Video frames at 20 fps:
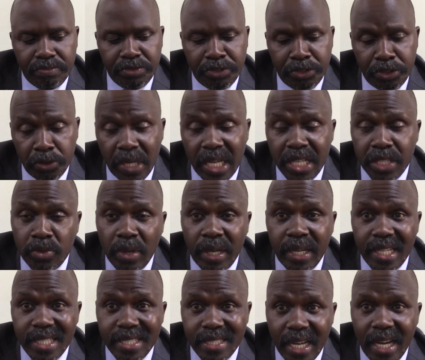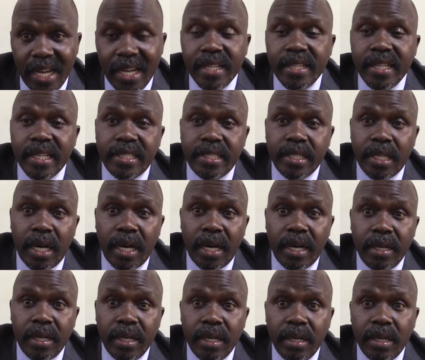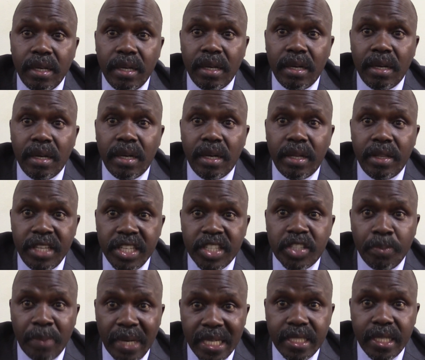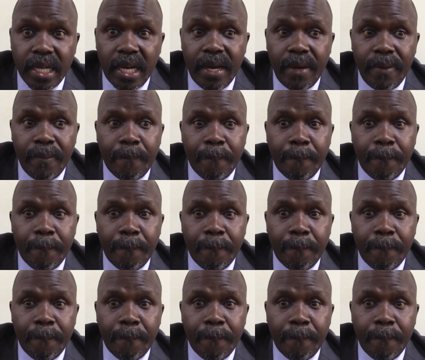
viewers to understand that this matter,